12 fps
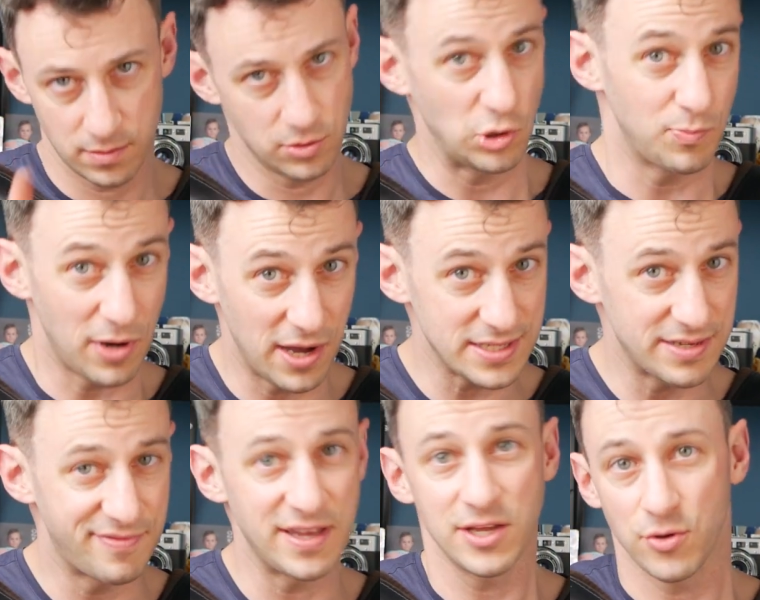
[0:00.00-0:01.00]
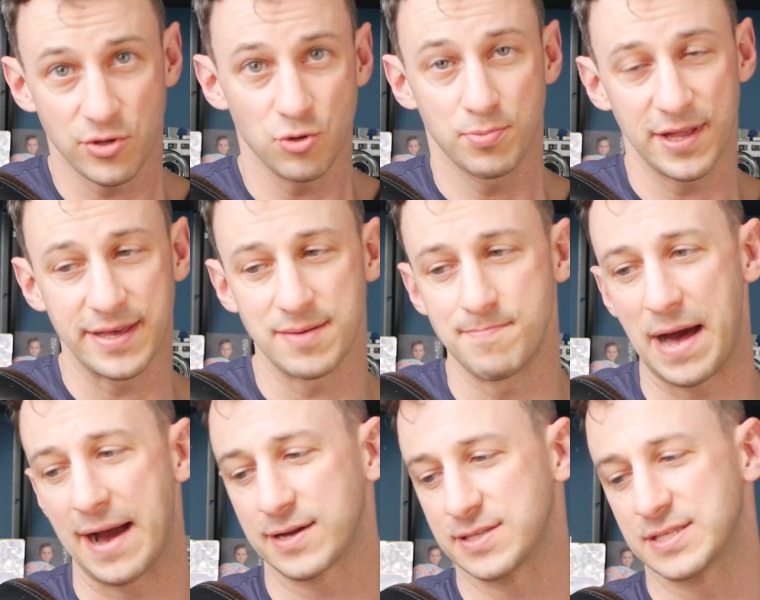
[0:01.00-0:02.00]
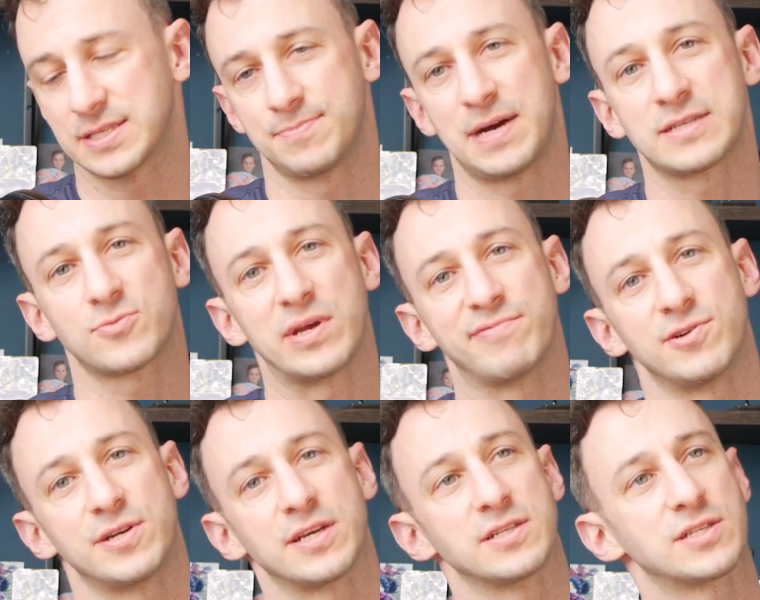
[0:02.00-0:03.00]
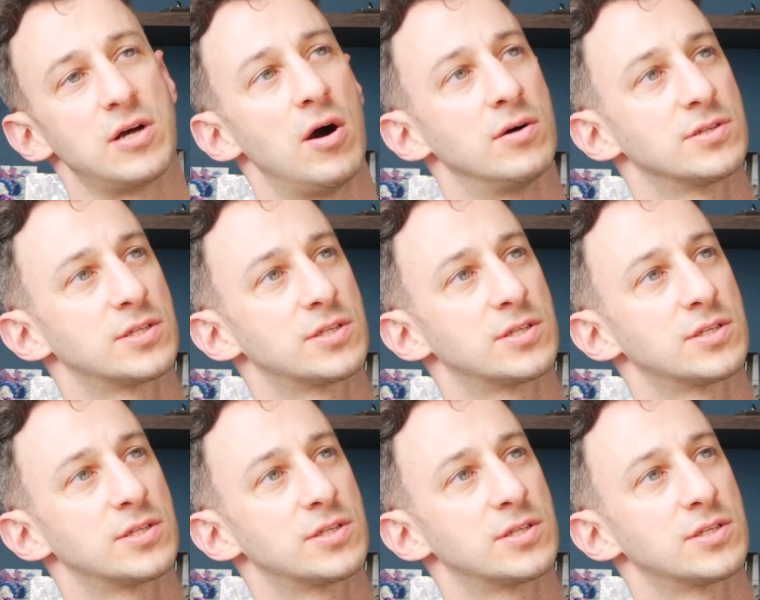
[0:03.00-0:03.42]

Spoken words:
You pause the video and you play them back. That's the best way of learning a song.